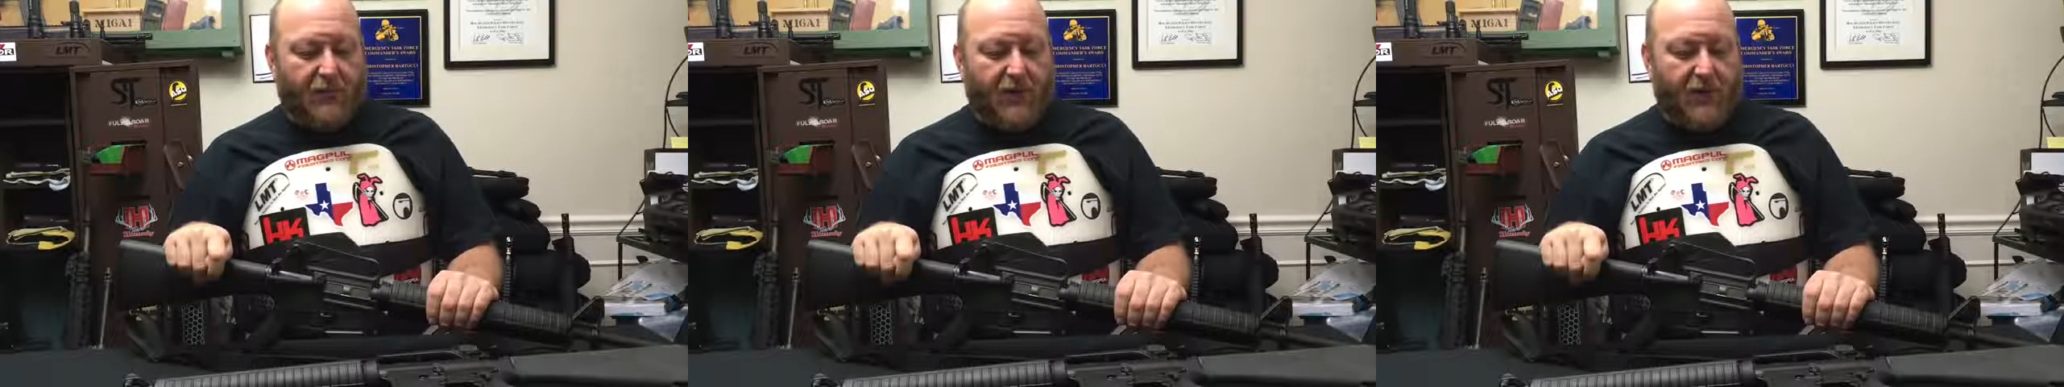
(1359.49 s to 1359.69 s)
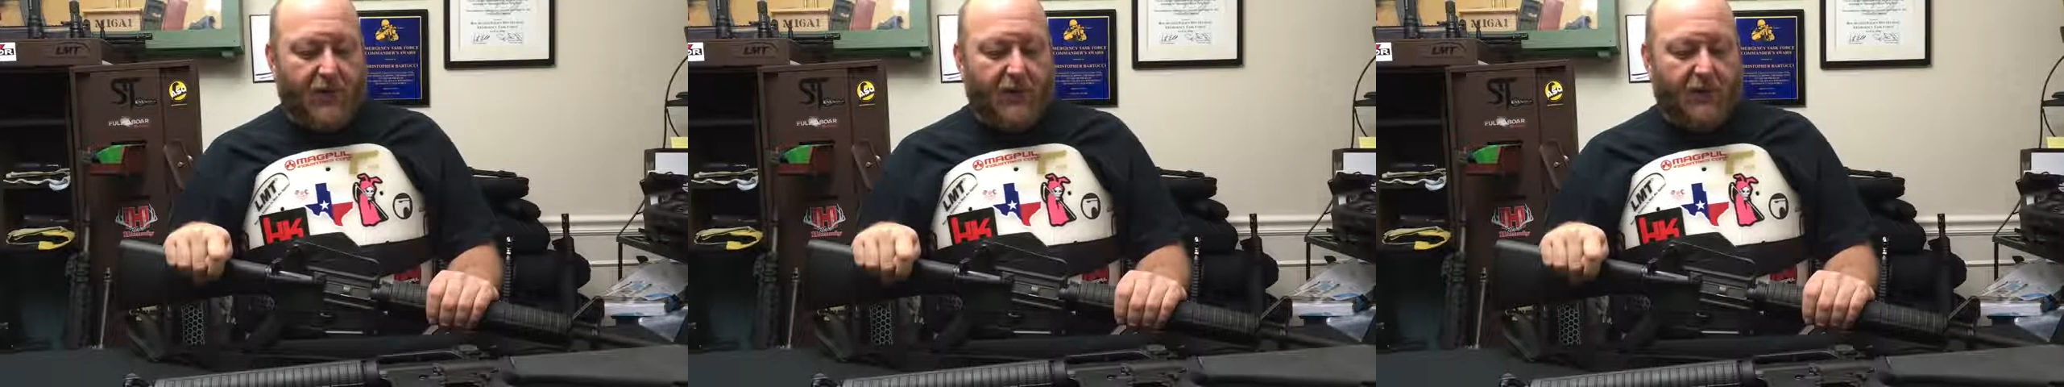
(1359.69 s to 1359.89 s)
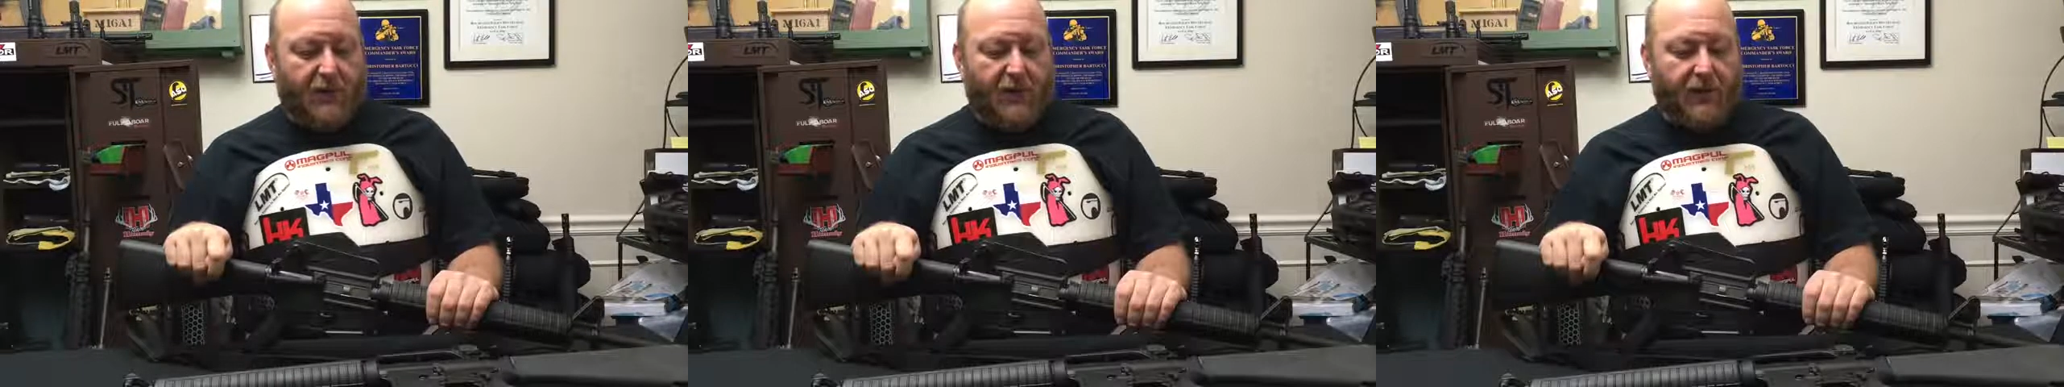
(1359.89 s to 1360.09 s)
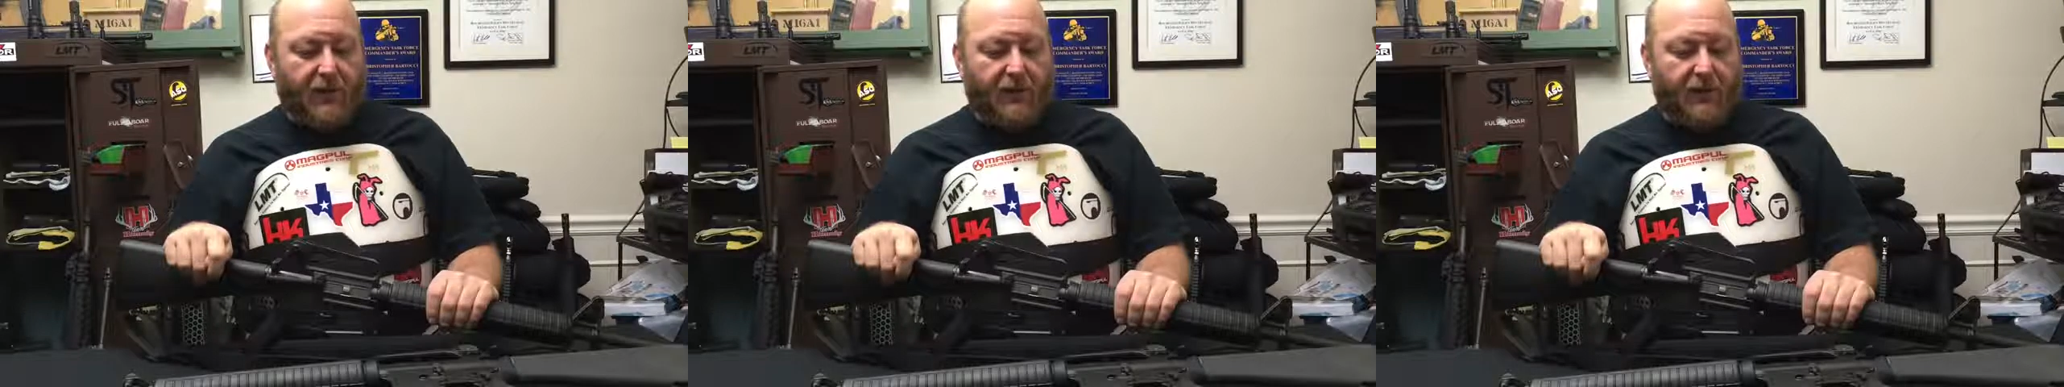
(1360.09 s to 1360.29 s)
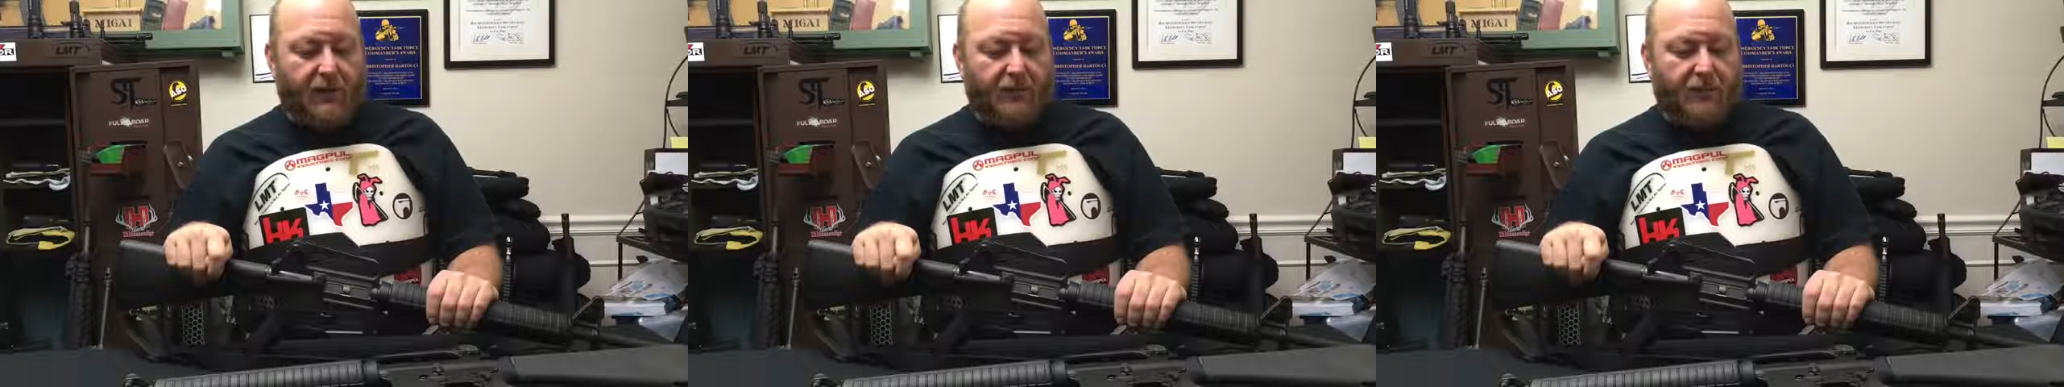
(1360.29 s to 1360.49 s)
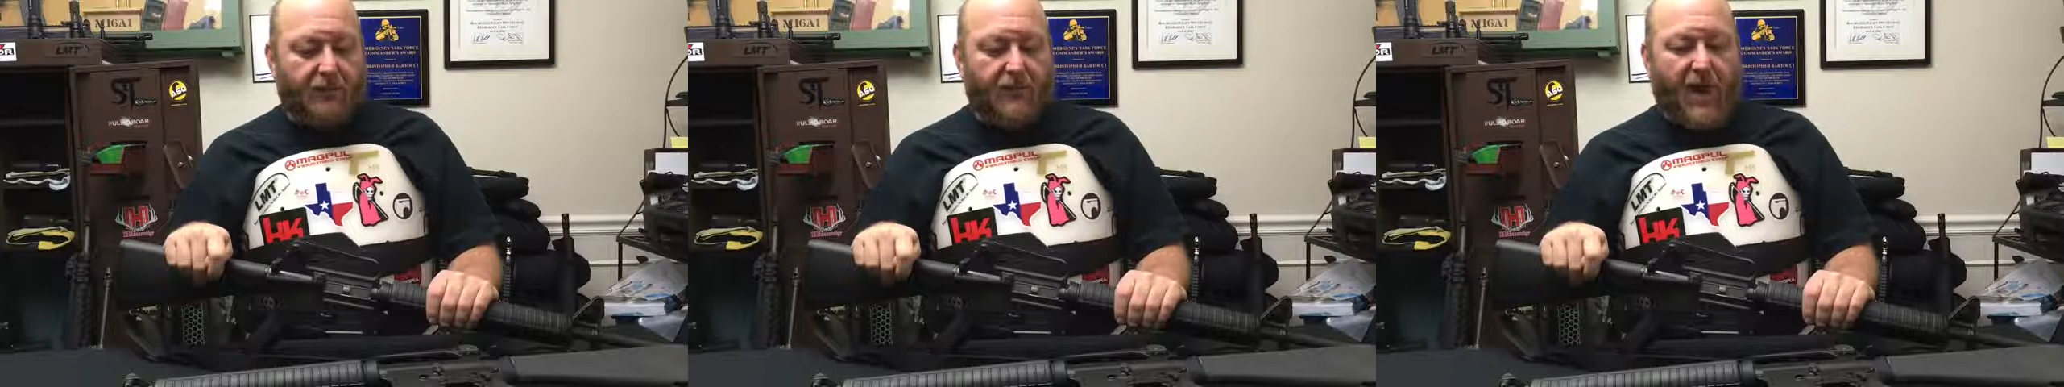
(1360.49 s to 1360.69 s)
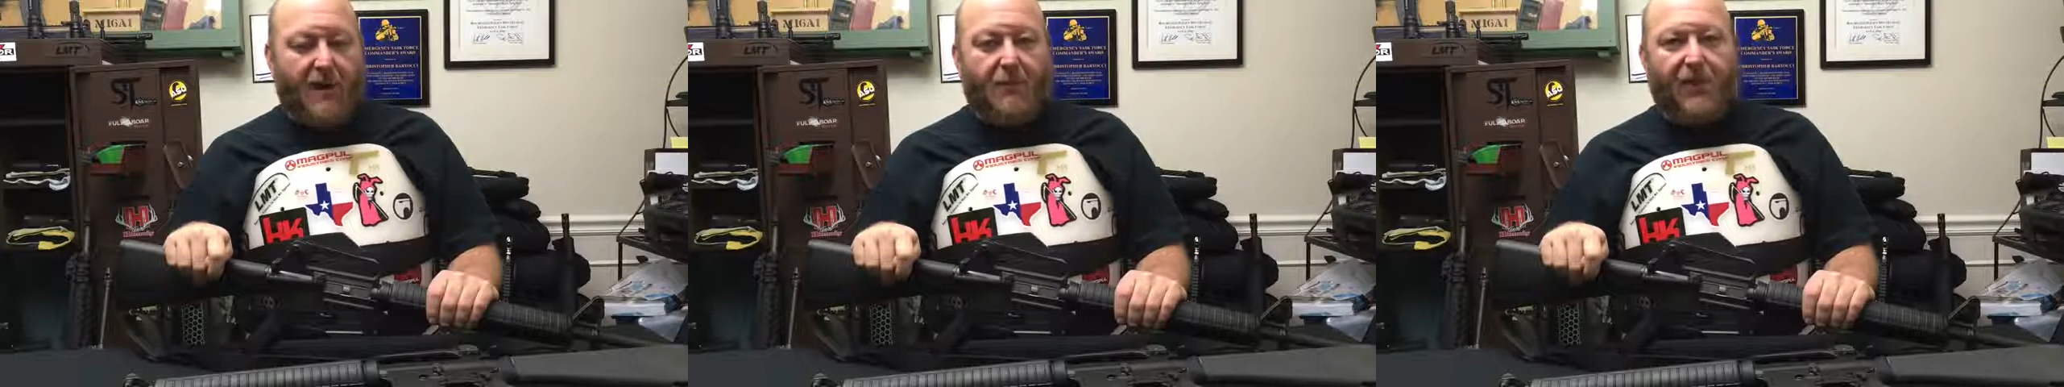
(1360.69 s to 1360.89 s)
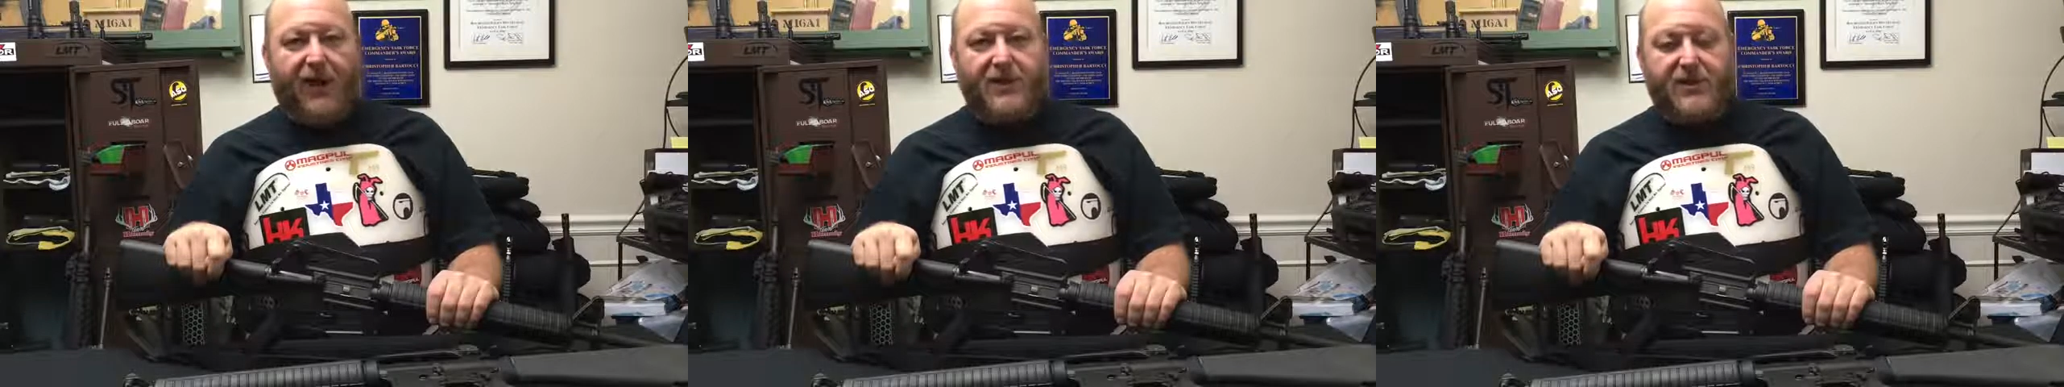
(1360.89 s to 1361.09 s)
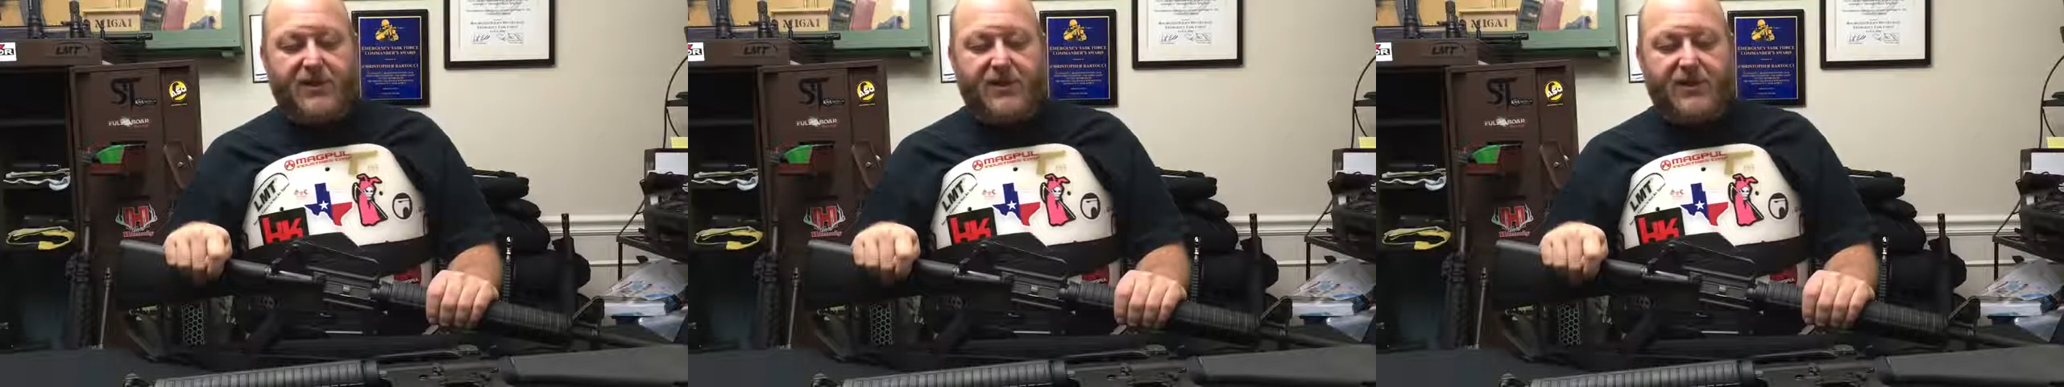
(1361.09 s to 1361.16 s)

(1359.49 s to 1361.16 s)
And the operating